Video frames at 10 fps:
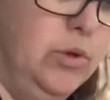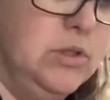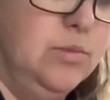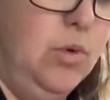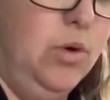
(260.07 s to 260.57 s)

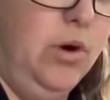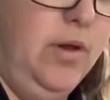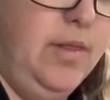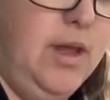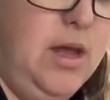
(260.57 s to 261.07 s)
some more
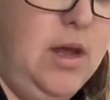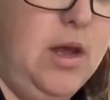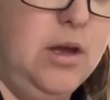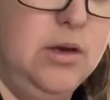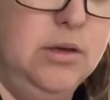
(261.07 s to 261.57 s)
on
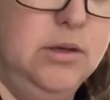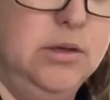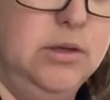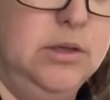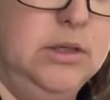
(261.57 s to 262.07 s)
there.
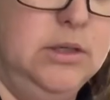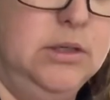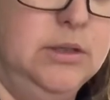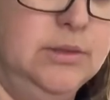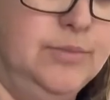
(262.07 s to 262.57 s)

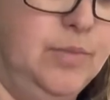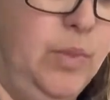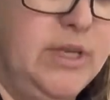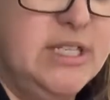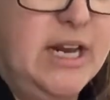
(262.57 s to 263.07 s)
And
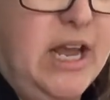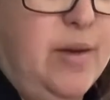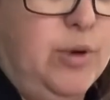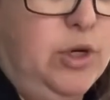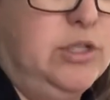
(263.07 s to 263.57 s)
we're just going to
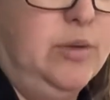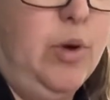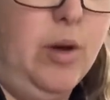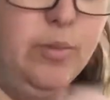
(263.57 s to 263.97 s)
keep on using purple